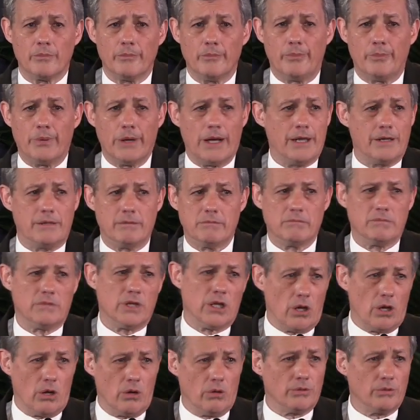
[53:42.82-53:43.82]
But, you
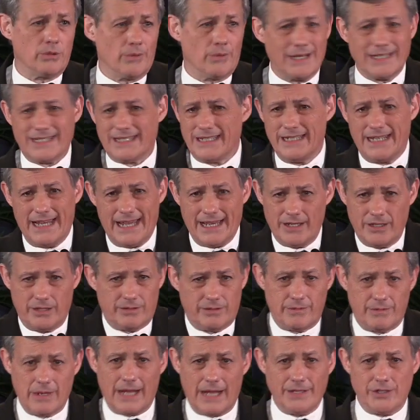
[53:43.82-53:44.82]
know, the rest of the day,
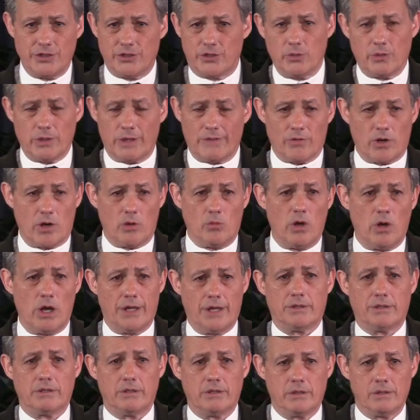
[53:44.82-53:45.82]
I just do whatever I
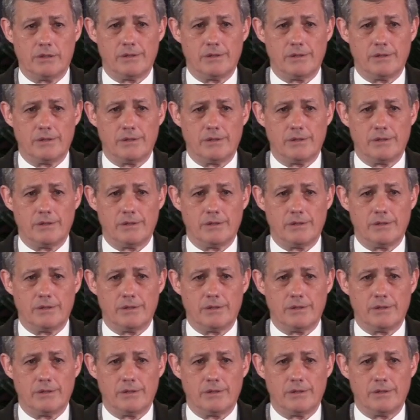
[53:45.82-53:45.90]
want.